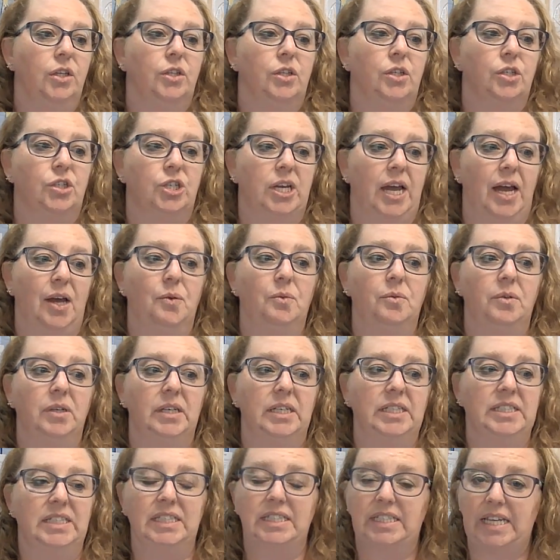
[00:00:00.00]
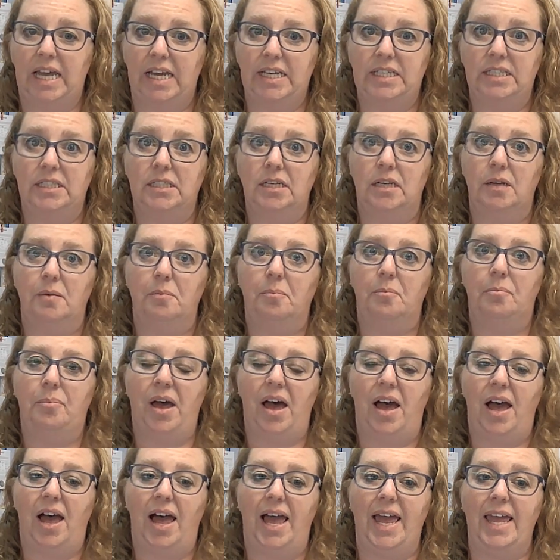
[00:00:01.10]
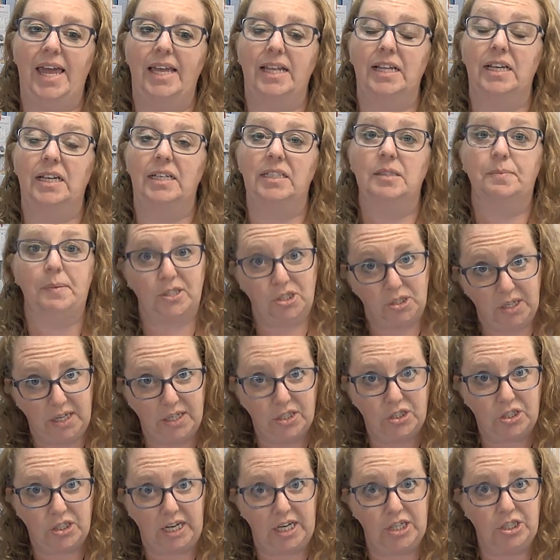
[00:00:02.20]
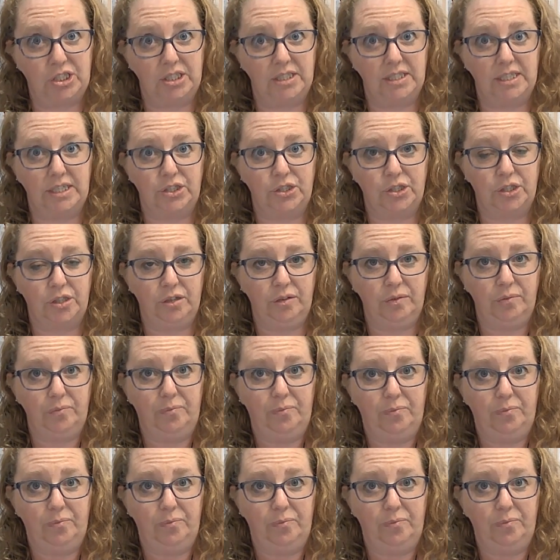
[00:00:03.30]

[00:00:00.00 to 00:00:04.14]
The child is assessed by a special education teacher.